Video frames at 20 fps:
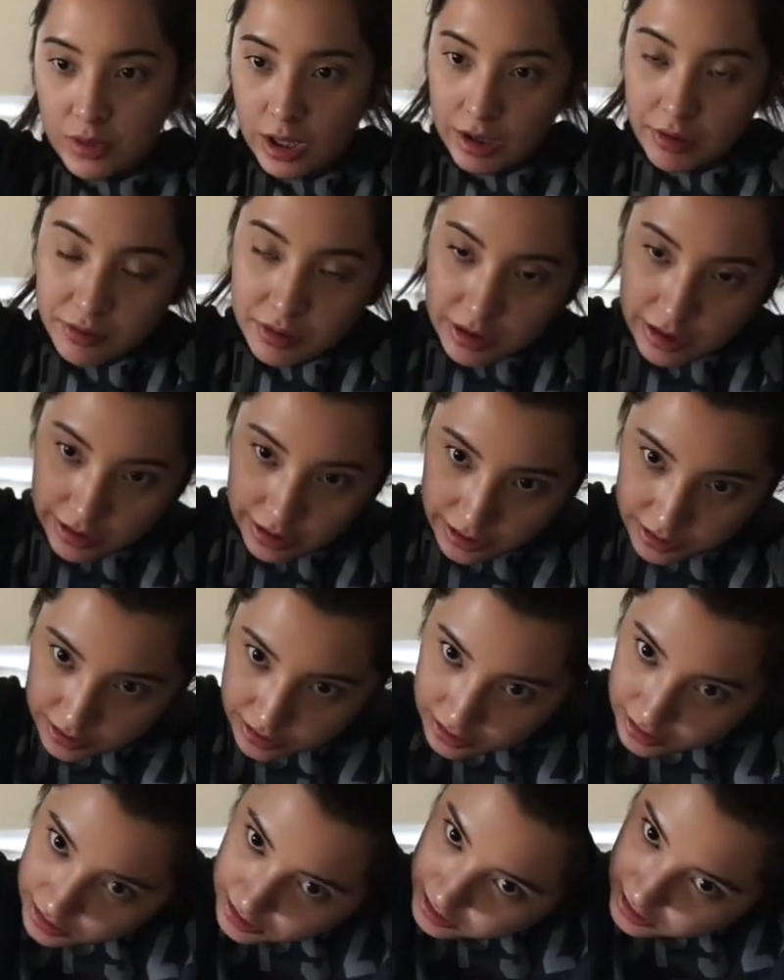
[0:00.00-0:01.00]
I really
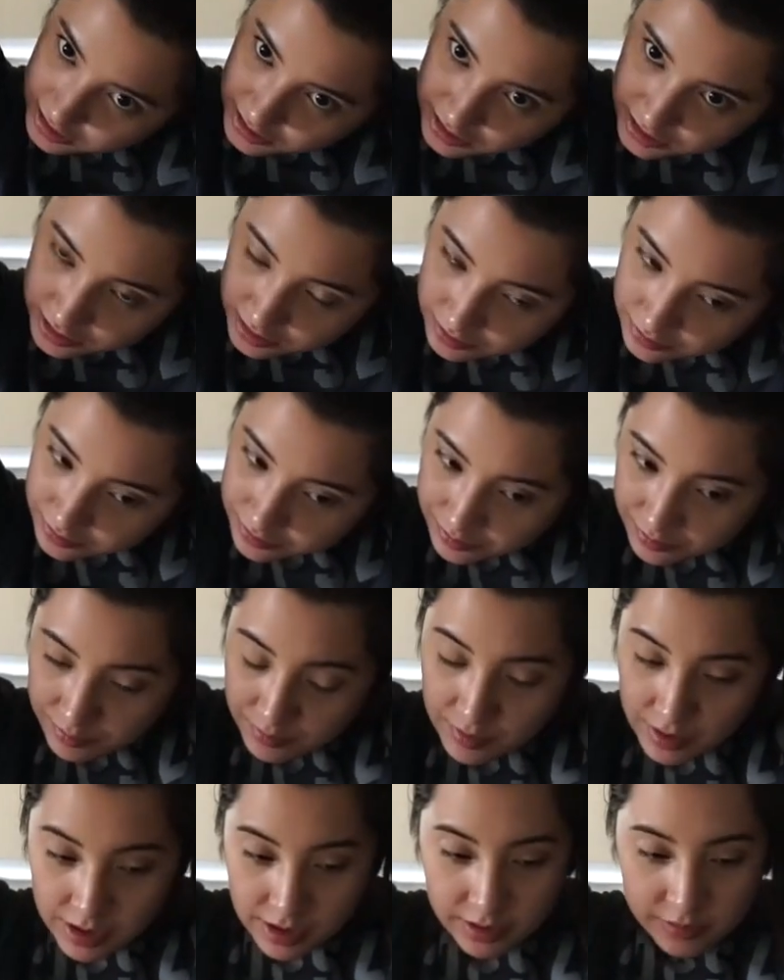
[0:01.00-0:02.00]
like ITZY.
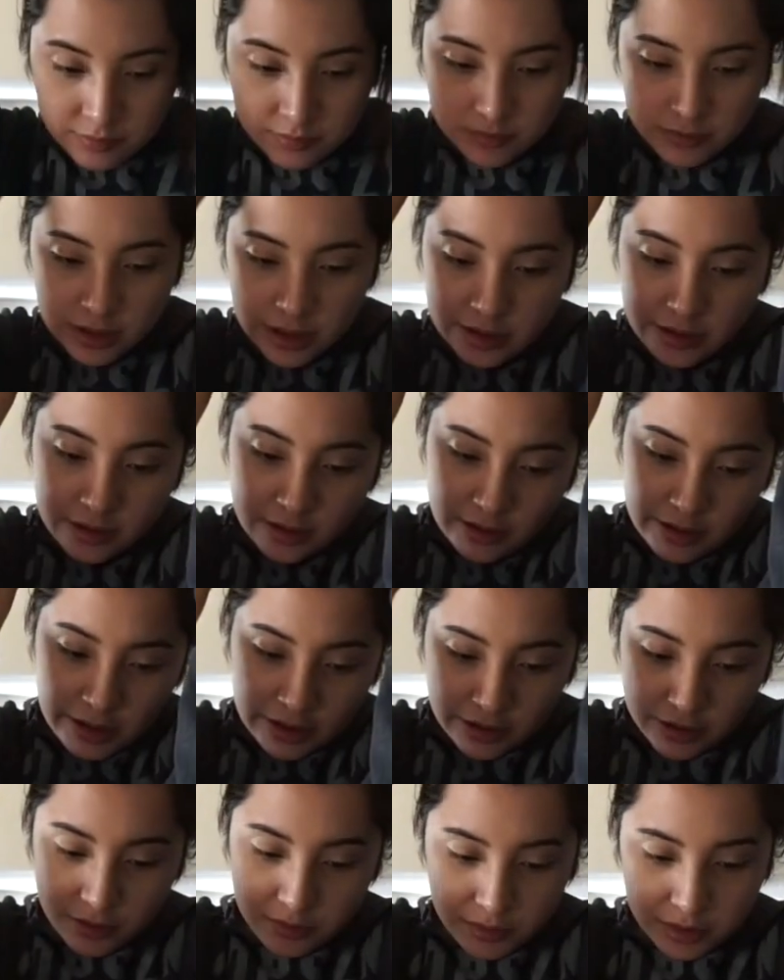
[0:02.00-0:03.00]
I
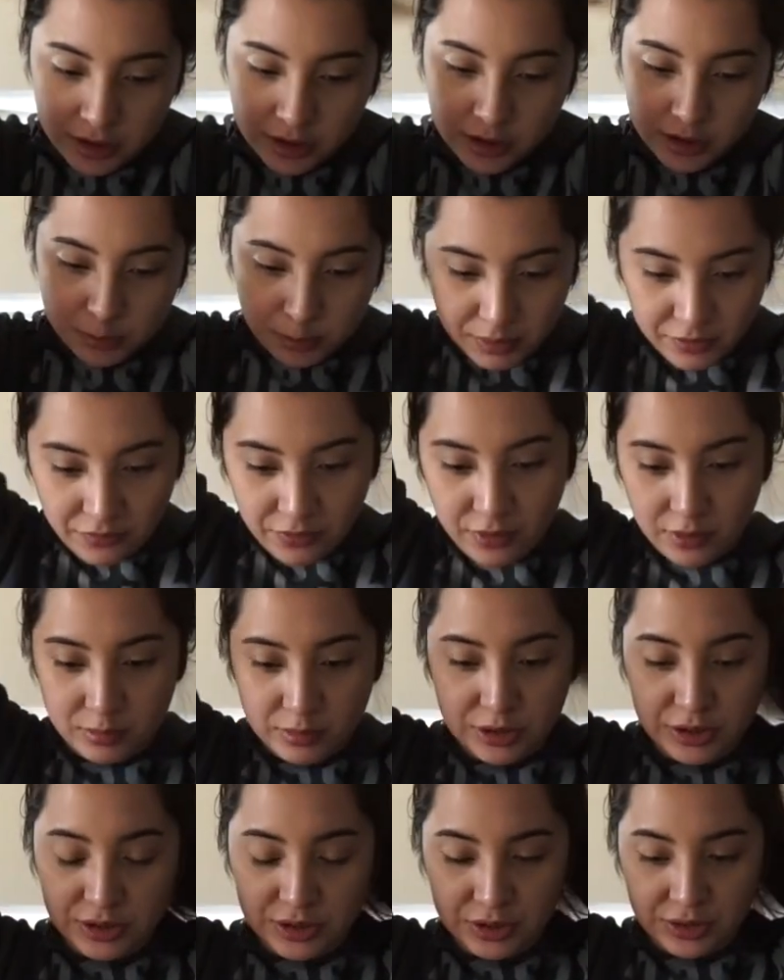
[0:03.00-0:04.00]
think they're really good
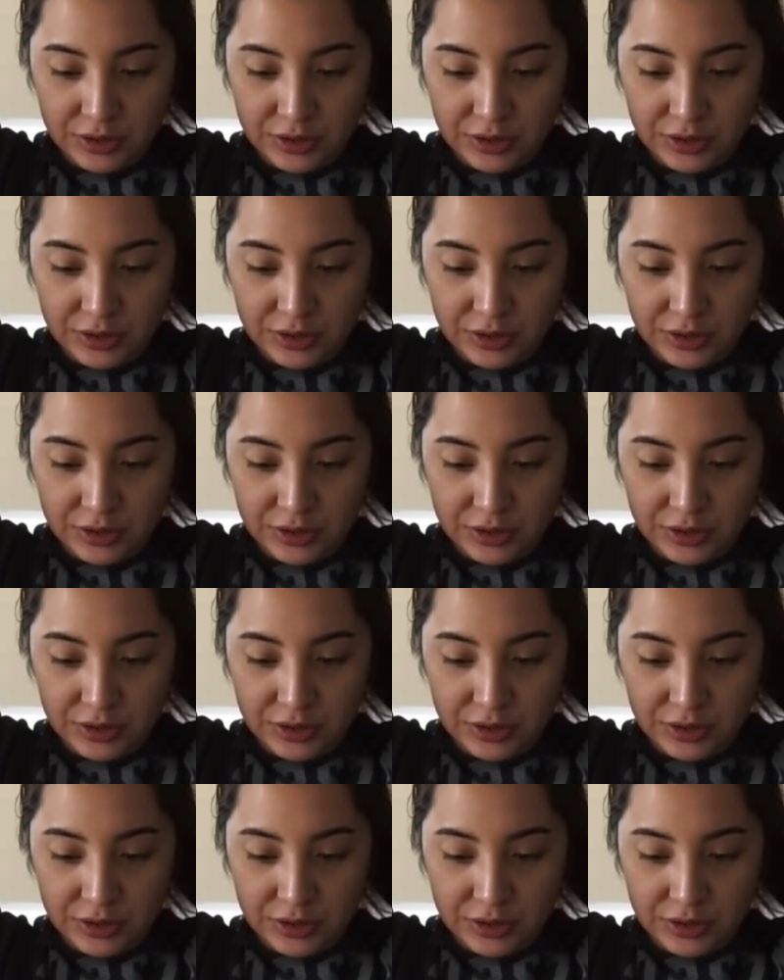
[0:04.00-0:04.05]
performers